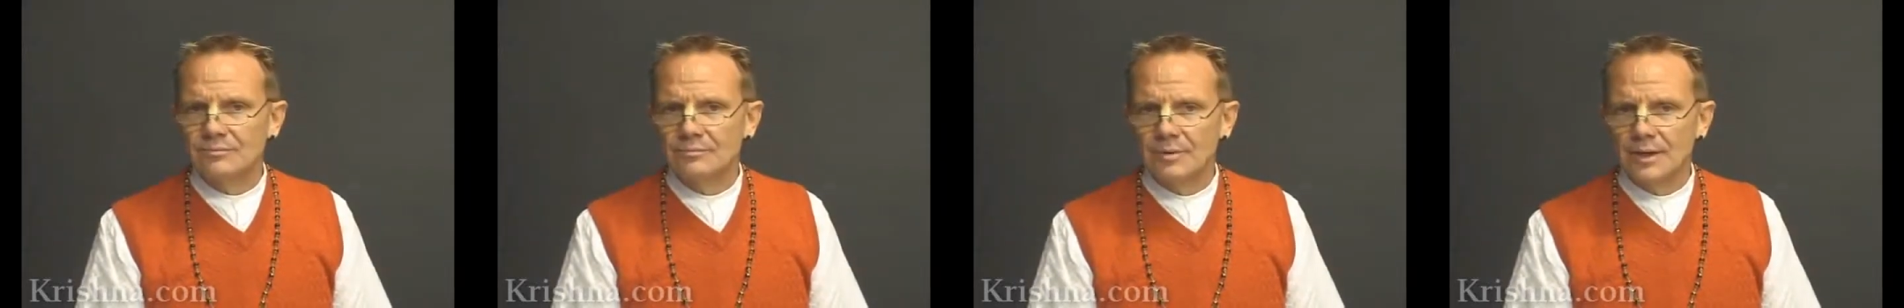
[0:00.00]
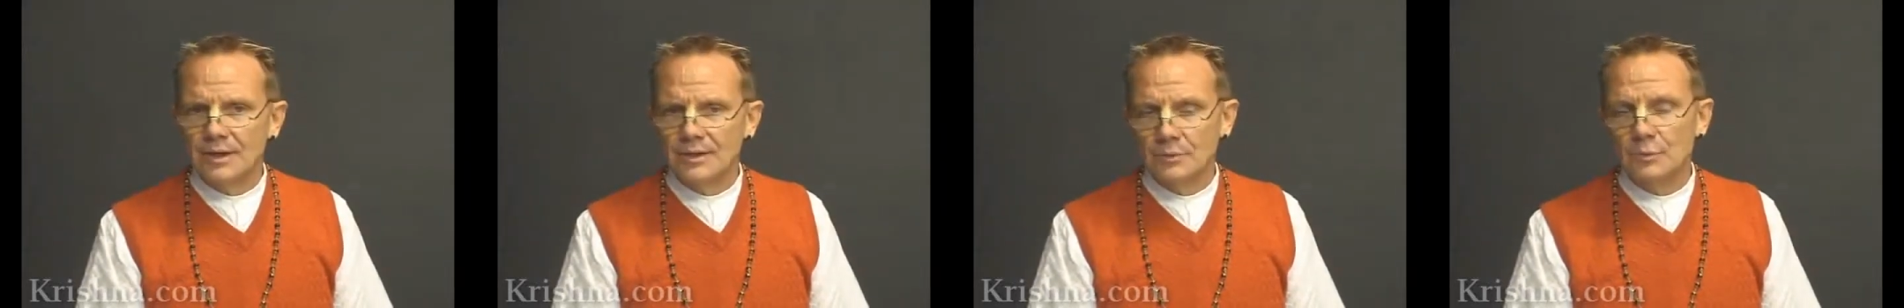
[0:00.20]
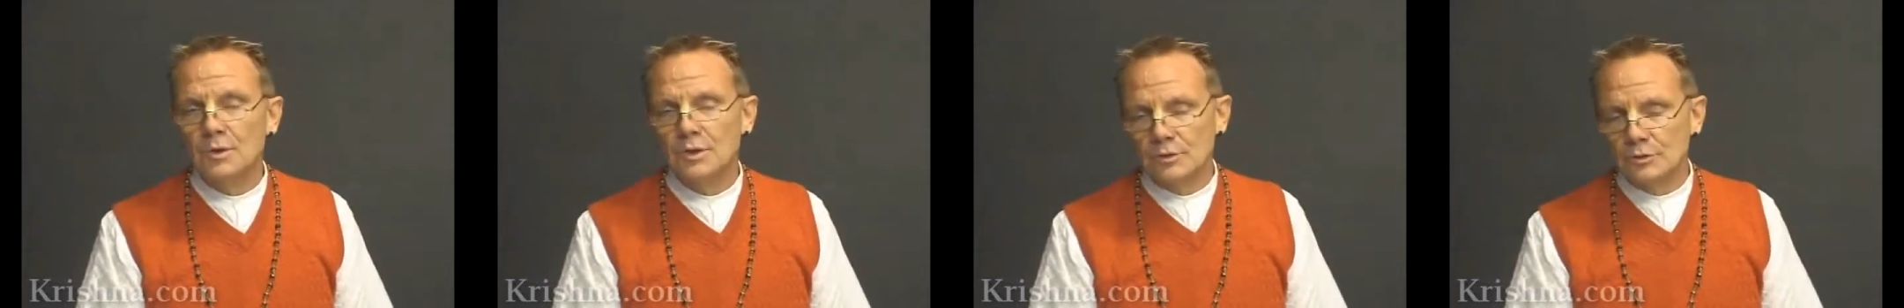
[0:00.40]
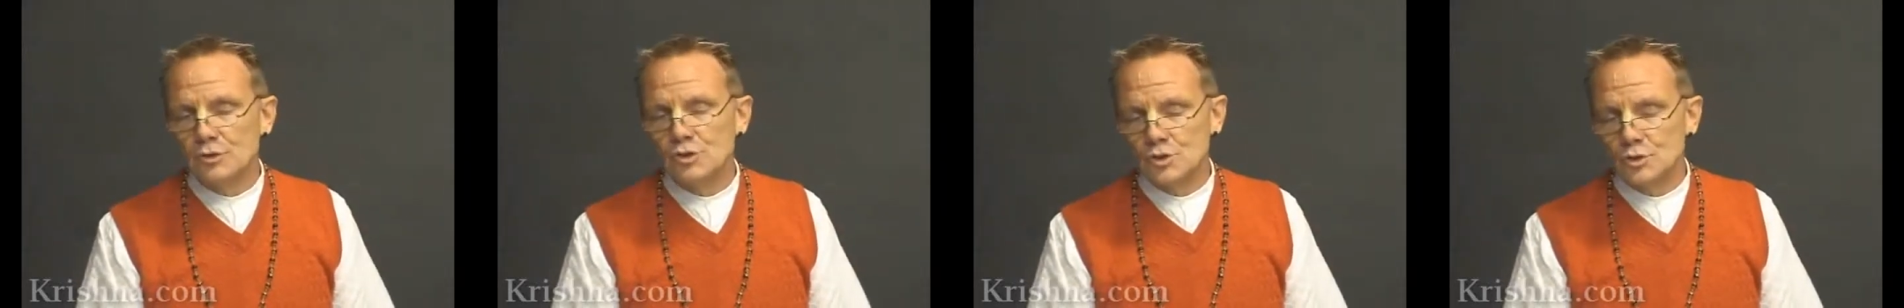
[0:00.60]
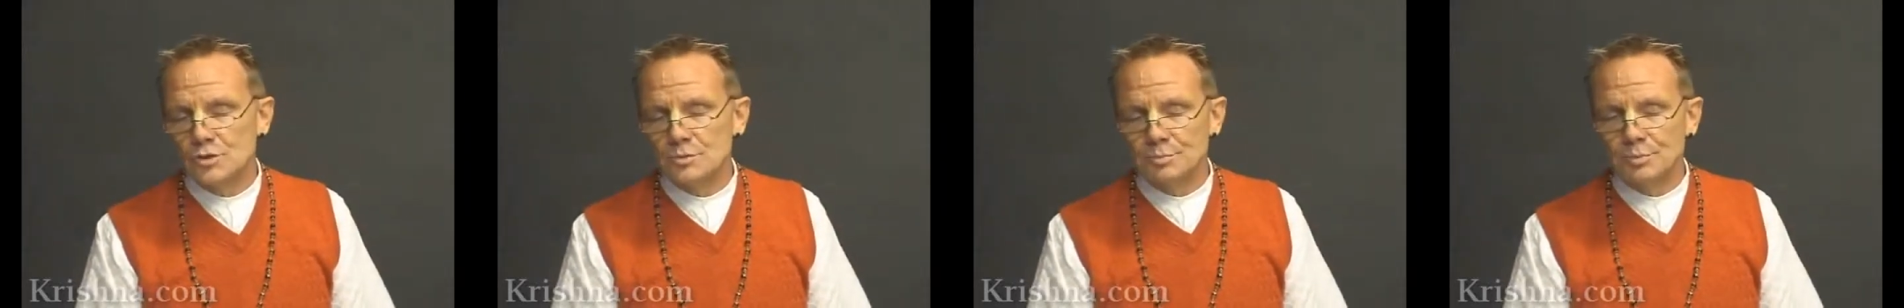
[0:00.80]
by,
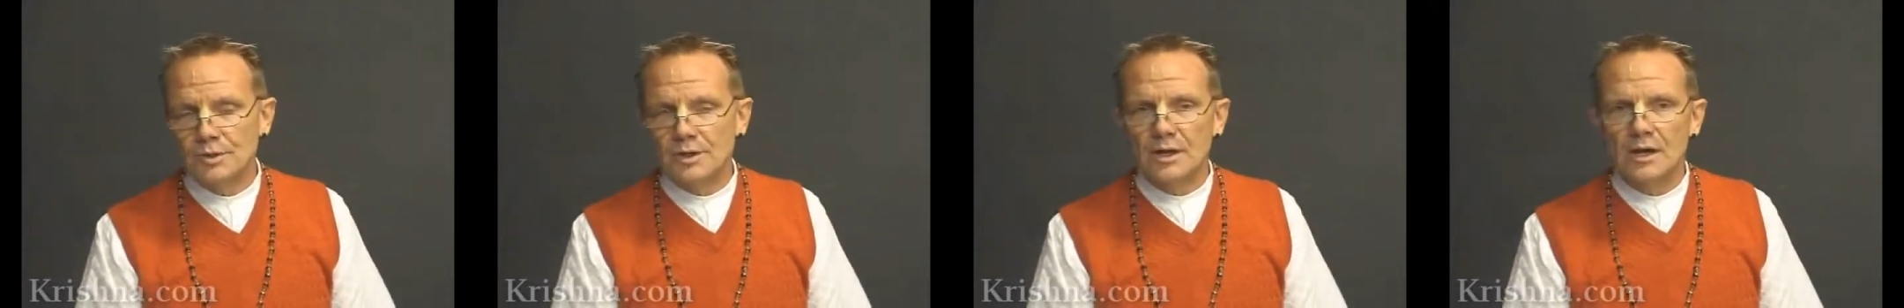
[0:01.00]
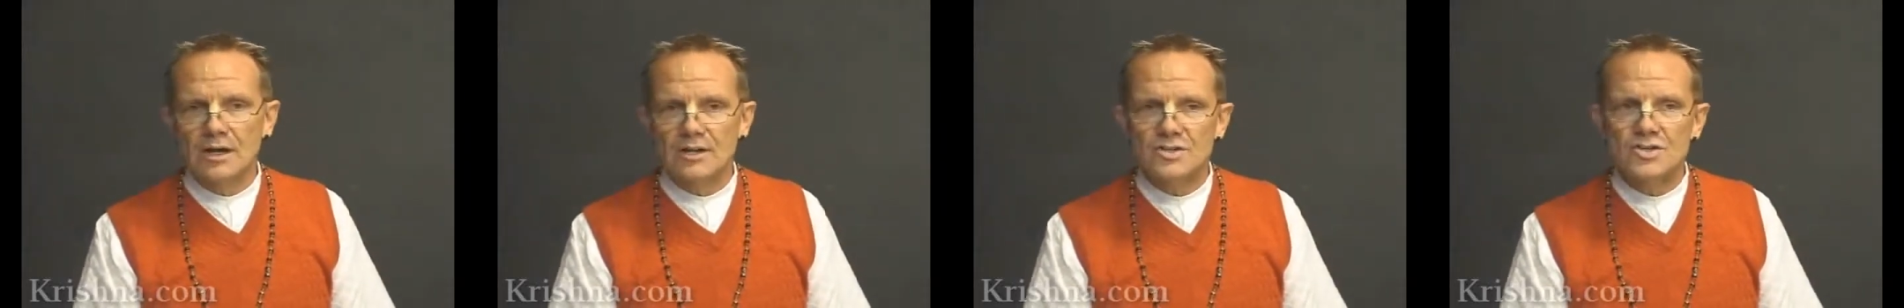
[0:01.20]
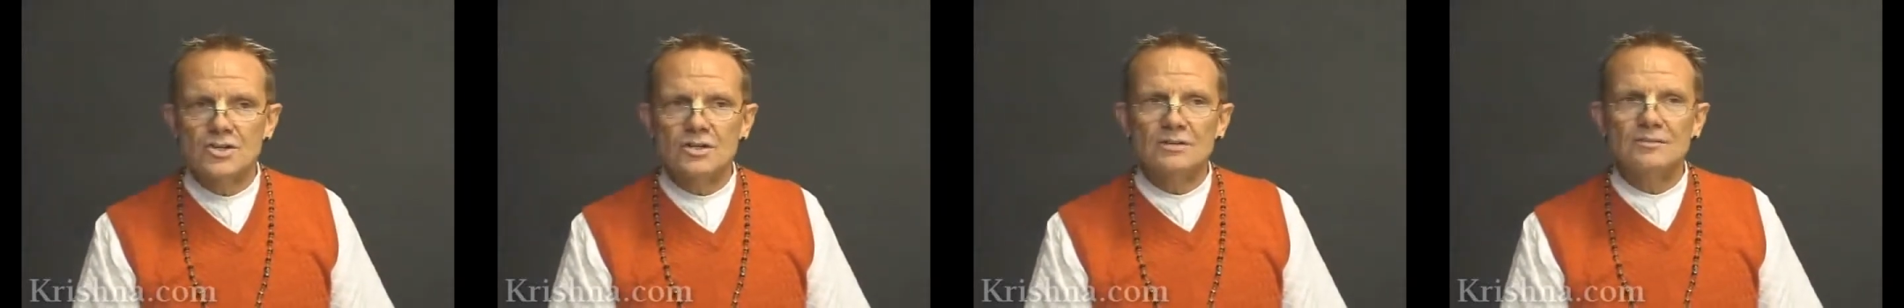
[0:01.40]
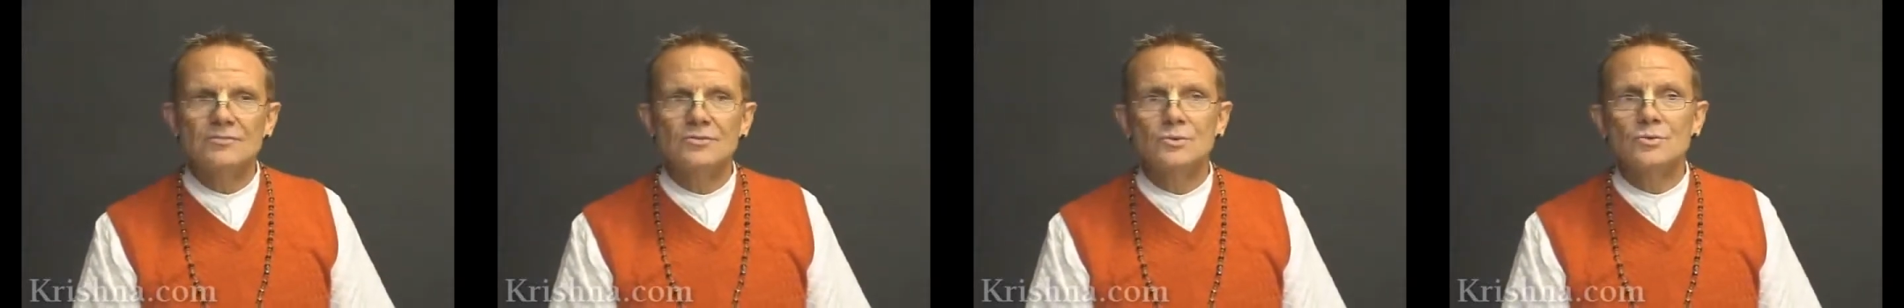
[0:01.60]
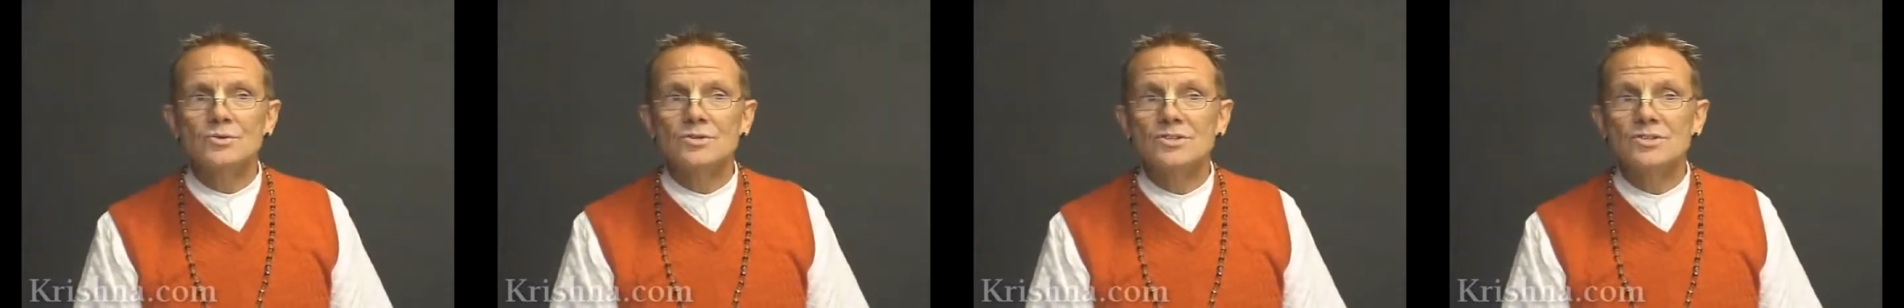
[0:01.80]
Achyuta Prakash, that if you